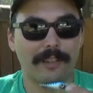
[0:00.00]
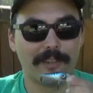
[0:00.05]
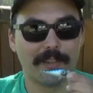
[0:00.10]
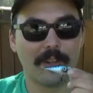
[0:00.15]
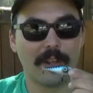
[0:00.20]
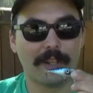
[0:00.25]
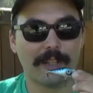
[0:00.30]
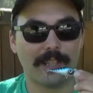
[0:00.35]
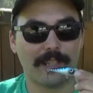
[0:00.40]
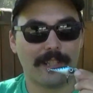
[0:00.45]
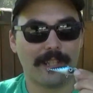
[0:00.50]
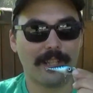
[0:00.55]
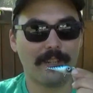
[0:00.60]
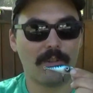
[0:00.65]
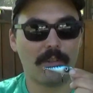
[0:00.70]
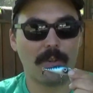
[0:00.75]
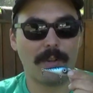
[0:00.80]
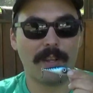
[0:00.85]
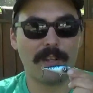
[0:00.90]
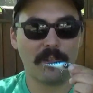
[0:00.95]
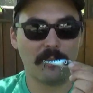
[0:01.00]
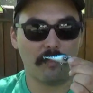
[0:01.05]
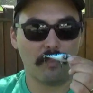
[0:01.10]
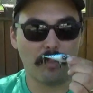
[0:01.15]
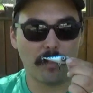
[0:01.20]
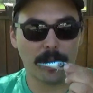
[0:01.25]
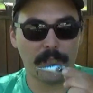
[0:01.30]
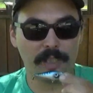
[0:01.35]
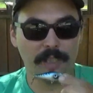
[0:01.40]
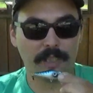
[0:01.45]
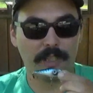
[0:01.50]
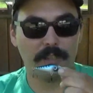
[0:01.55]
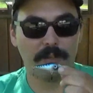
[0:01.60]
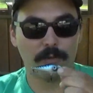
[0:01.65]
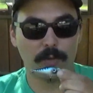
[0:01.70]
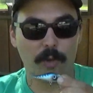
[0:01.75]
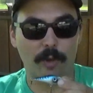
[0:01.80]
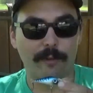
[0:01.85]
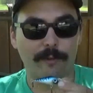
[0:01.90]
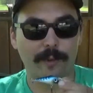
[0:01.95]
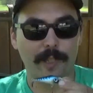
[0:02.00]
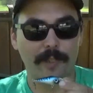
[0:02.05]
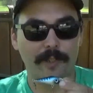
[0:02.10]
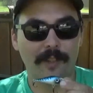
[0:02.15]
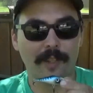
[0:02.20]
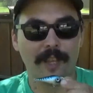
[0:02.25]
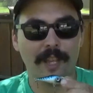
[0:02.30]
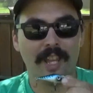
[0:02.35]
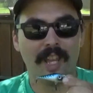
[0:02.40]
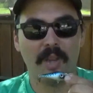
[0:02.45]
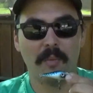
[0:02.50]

It's not going to catch you any big trophies,